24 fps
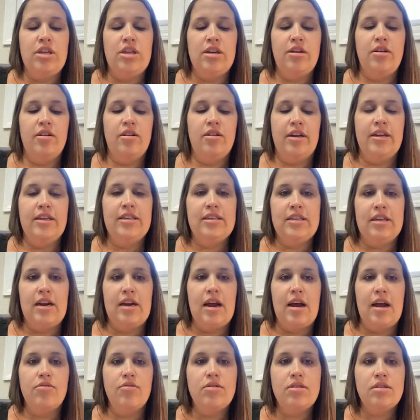decrease in
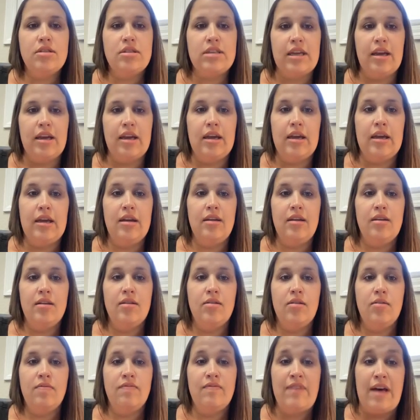housing
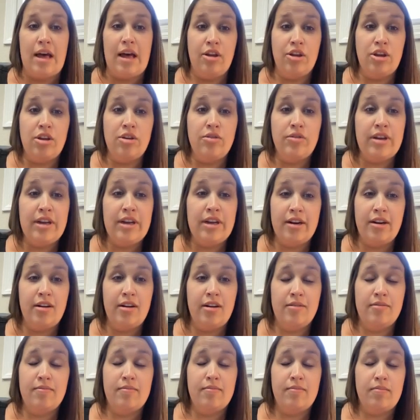value
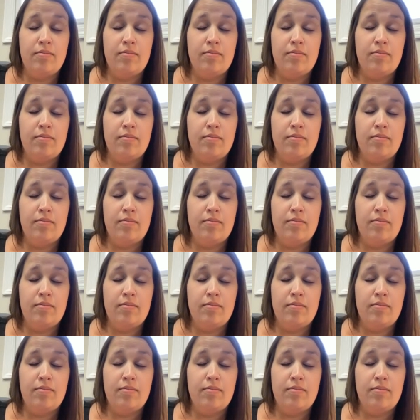here?